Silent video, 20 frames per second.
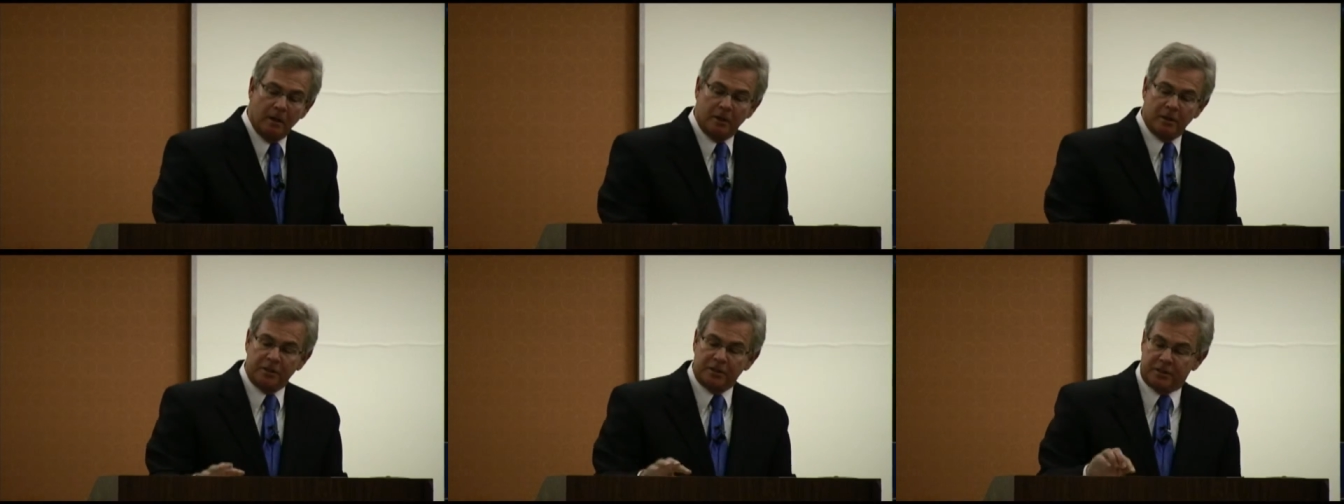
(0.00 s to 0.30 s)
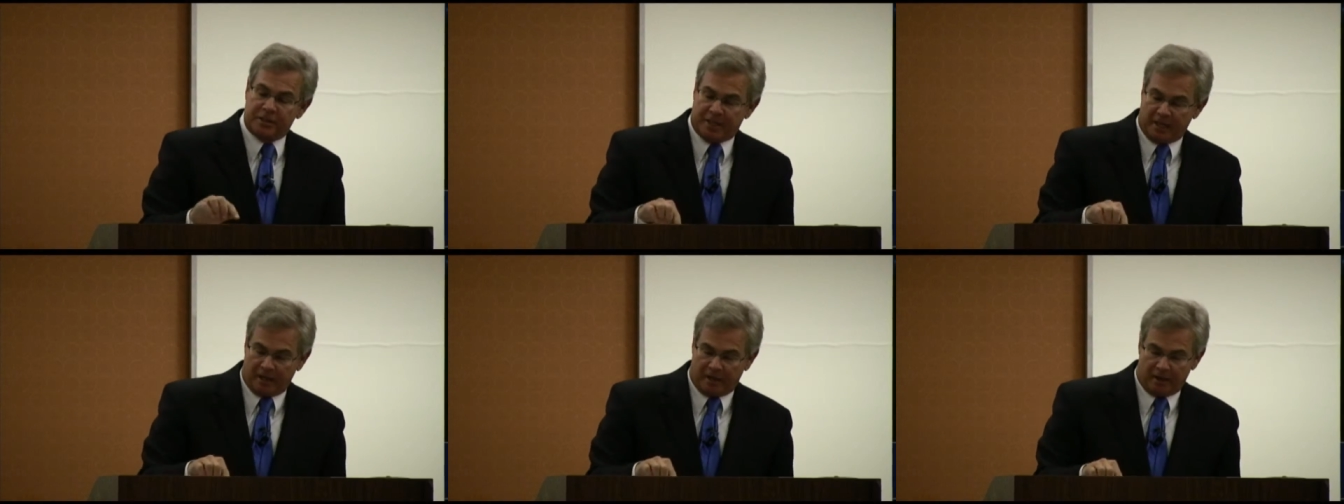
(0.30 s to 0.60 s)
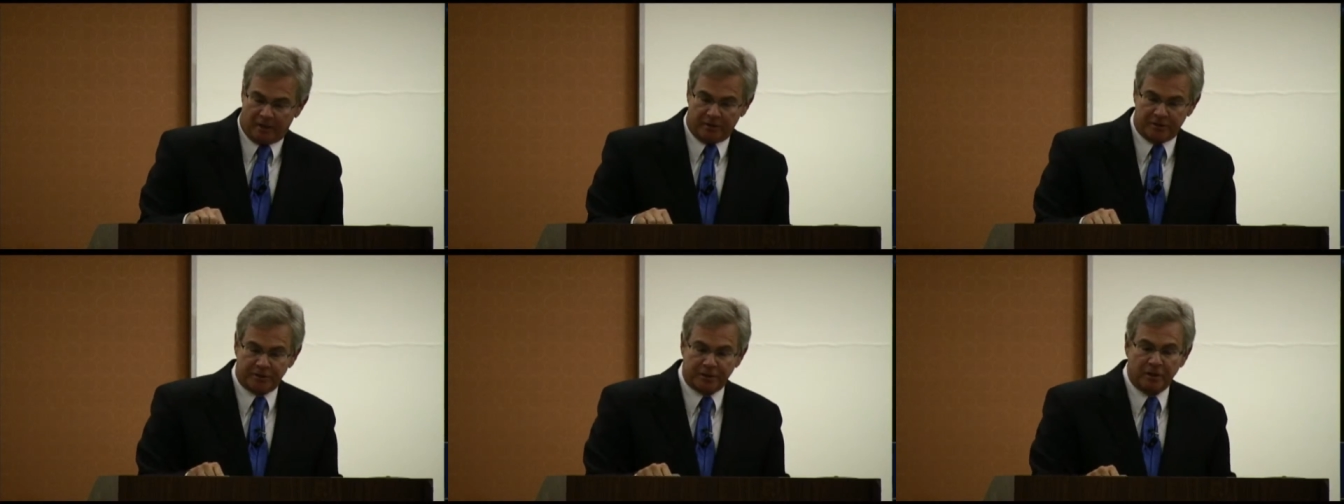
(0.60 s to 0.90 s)

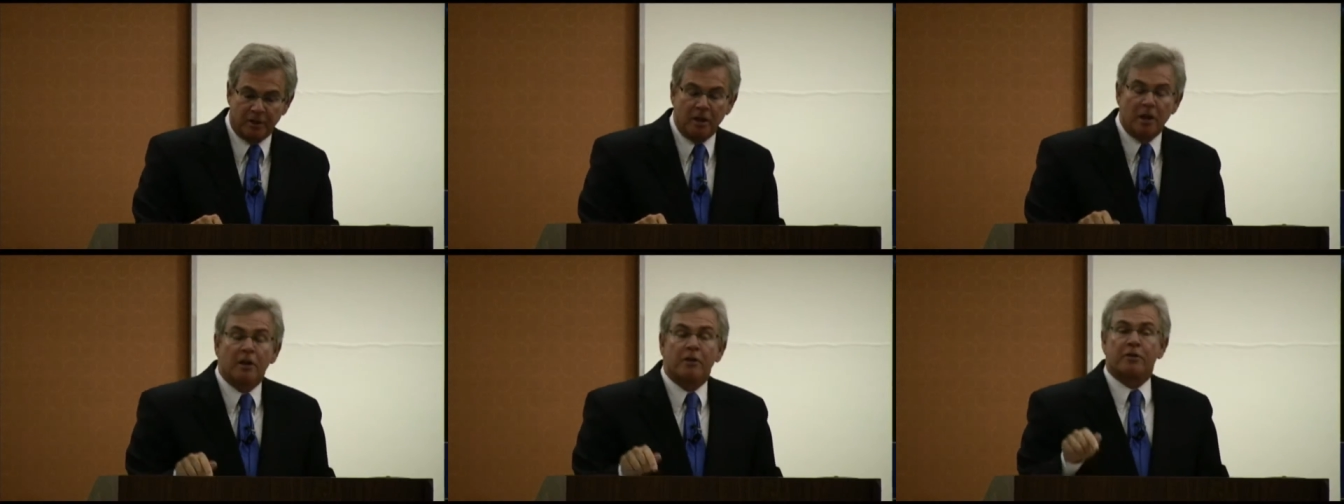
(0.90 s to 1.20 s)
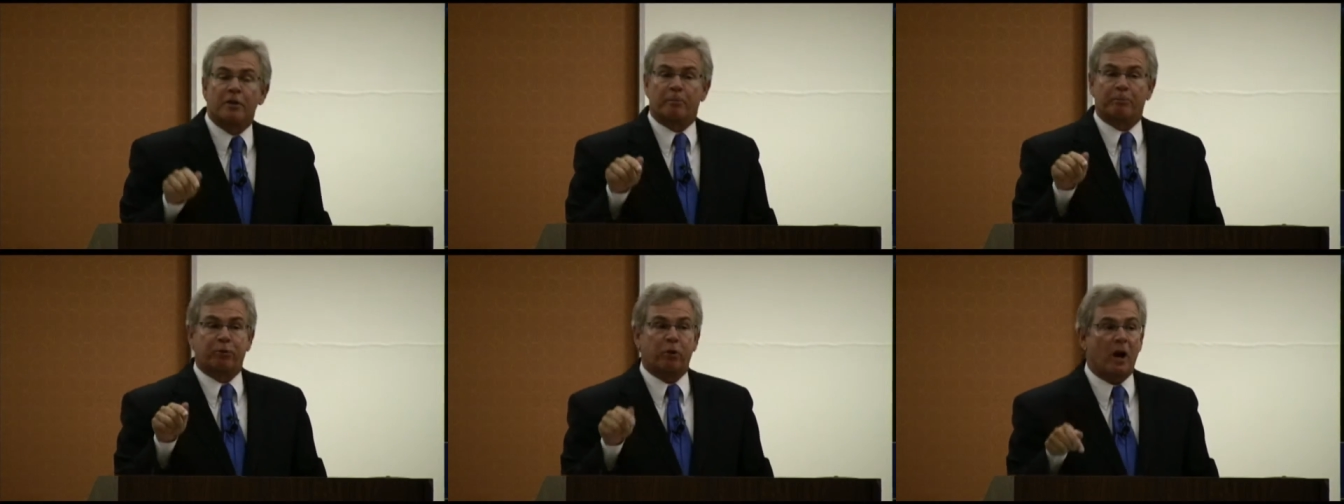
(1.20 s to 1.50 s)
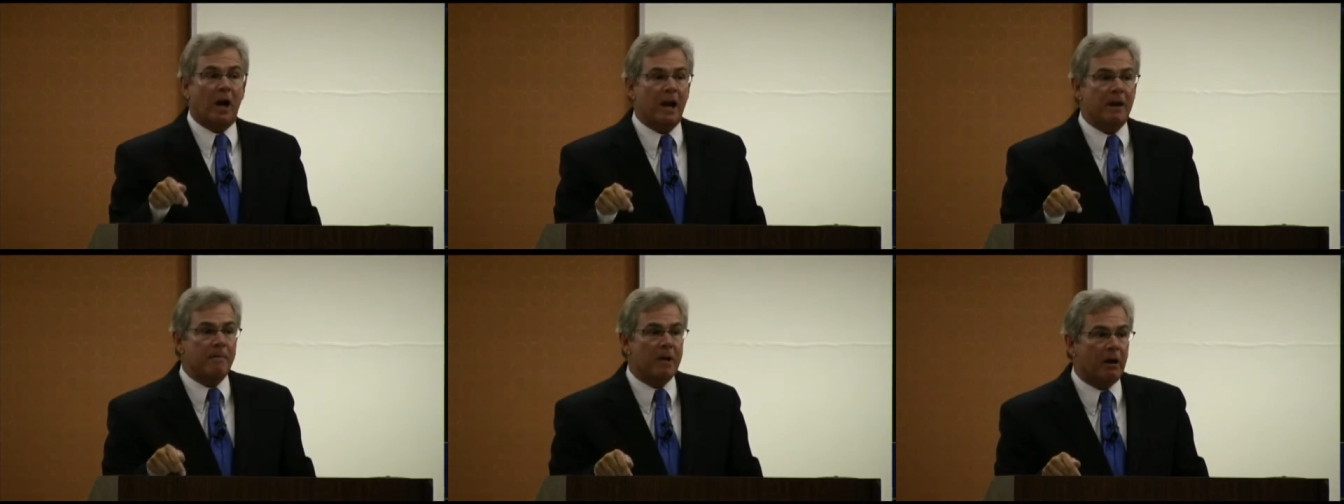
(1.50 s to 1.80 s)
cells the
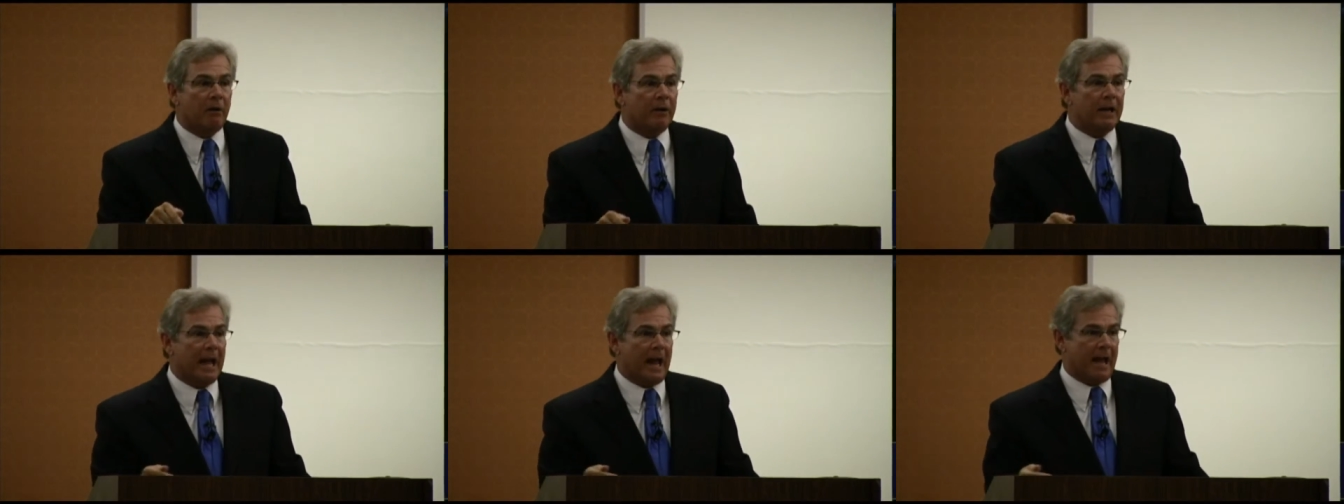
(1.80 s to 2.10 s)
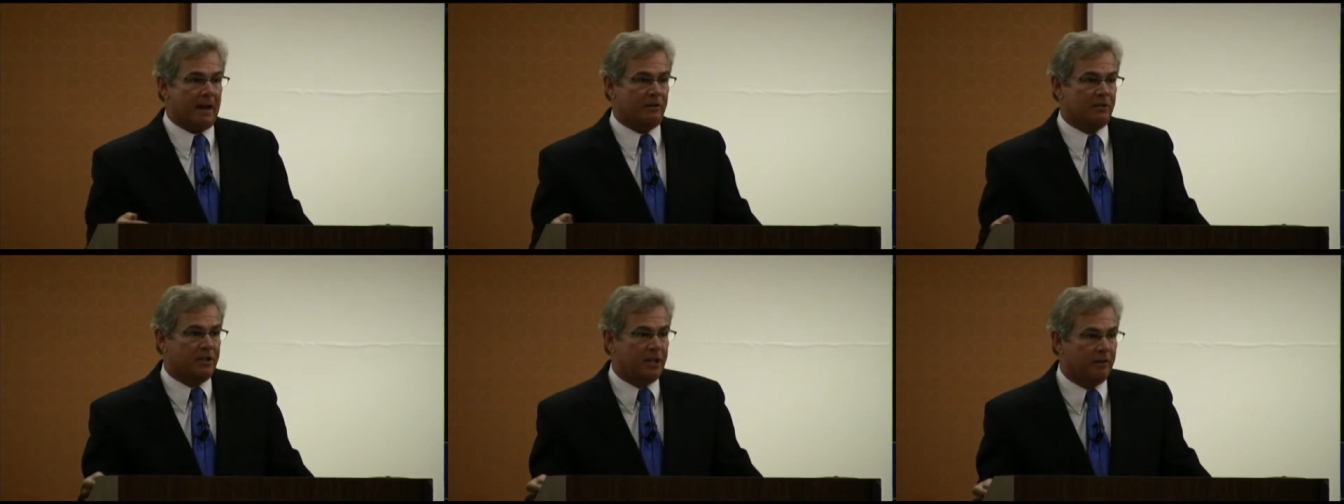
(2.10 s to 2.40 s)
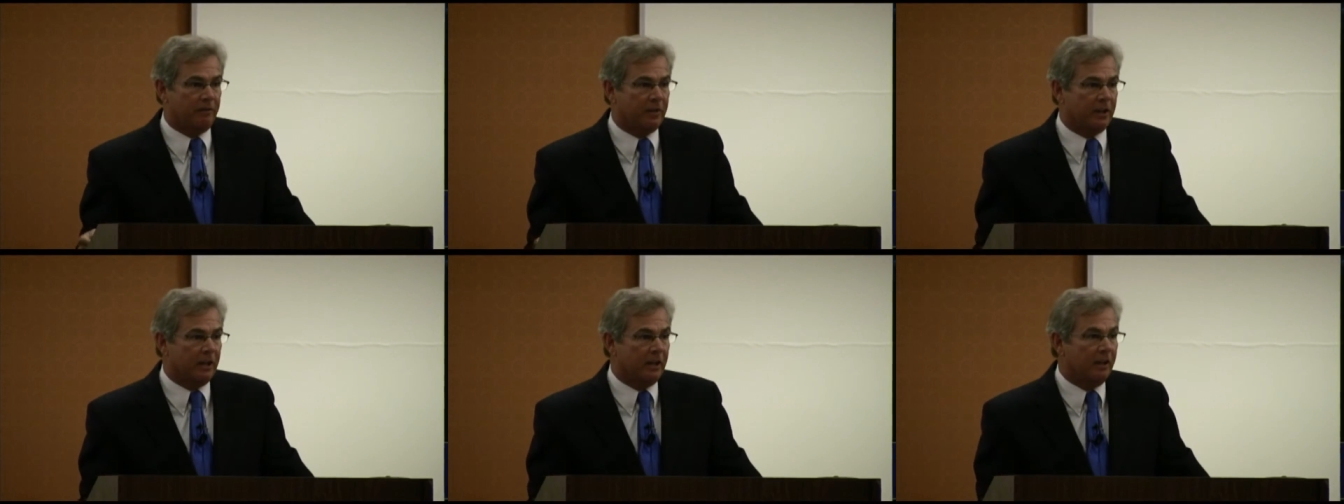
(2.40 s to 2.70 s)
primary
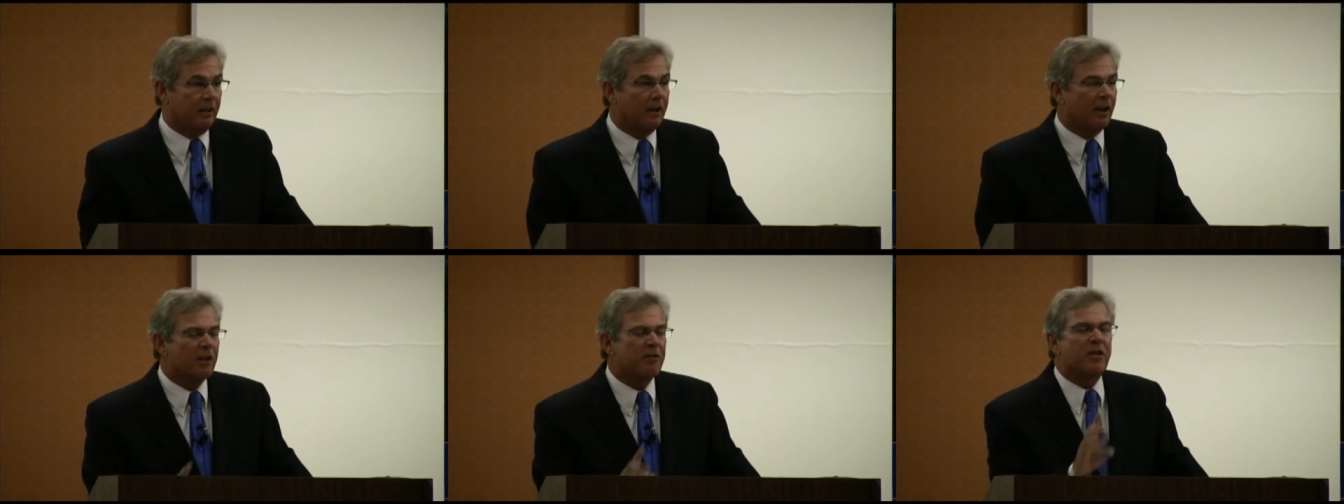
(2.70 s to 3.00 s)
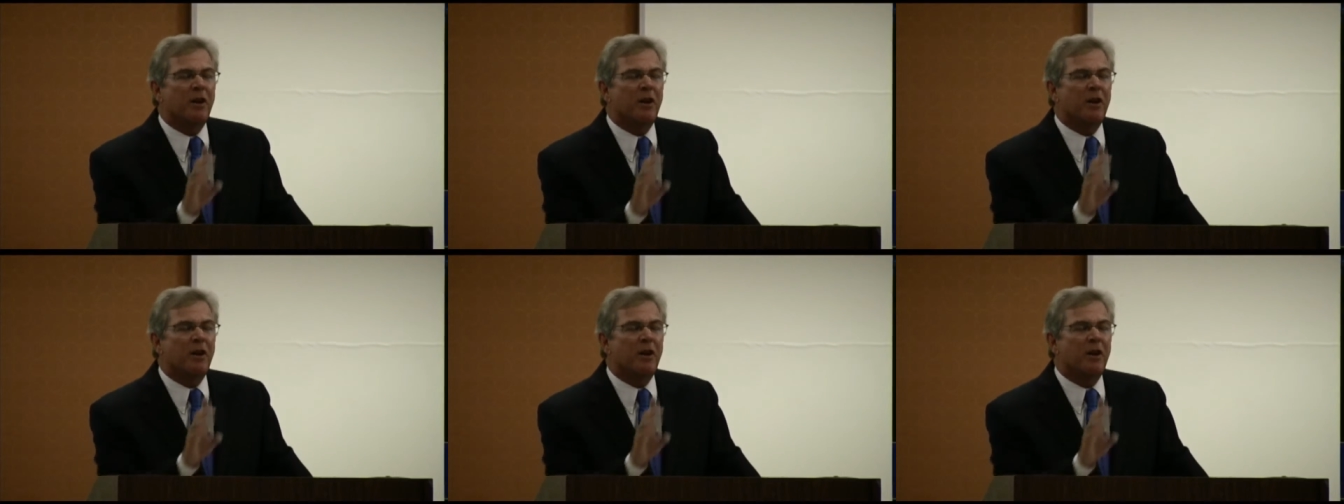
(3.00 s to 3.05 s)
activity,